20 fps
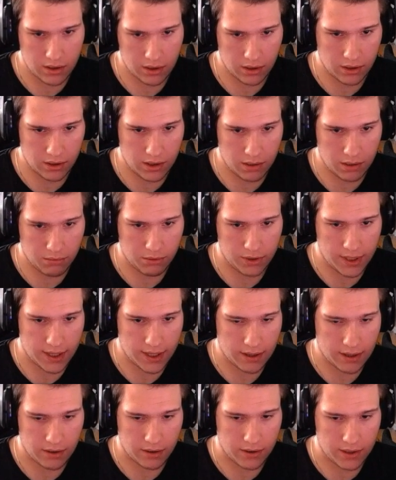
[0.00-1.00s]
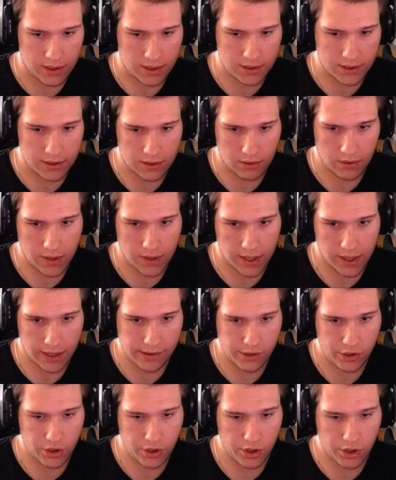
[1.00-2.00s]
double down on this
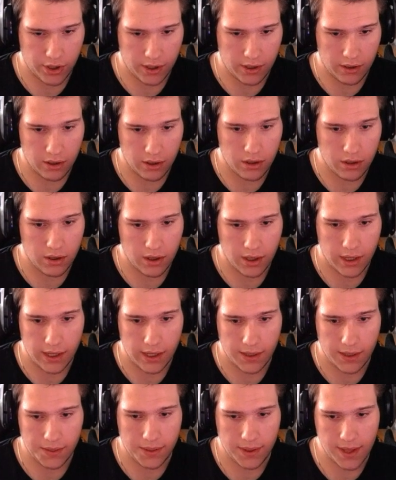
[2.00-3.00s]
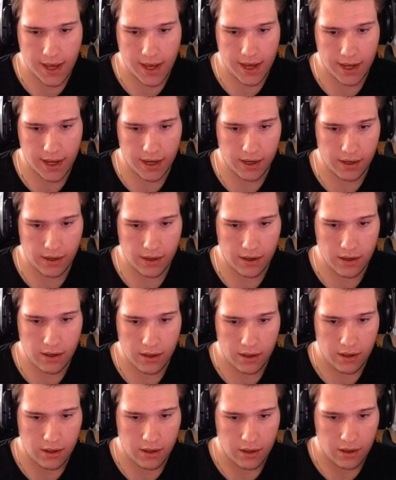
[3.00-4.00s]
location, and then
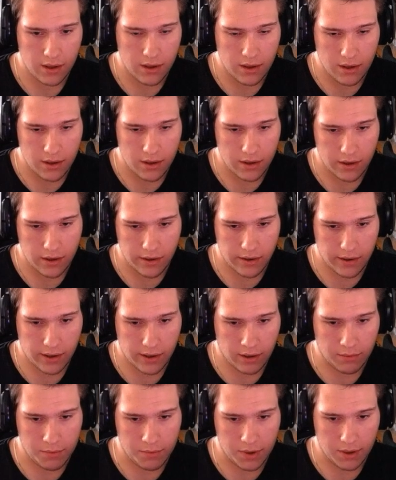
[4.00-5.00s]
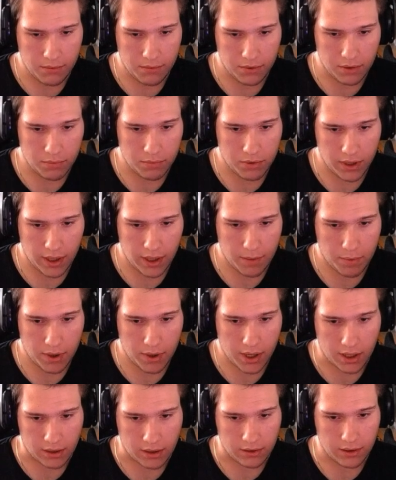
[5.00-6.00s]
I'll be able to play
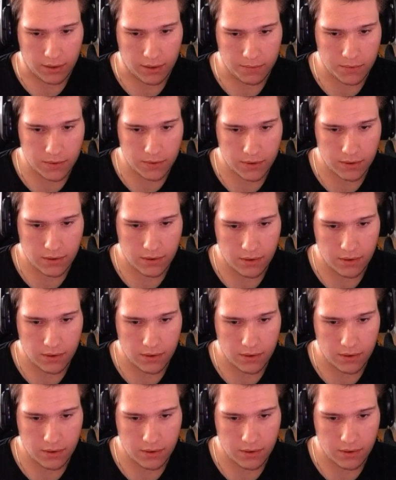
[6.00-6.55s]
Apocalypse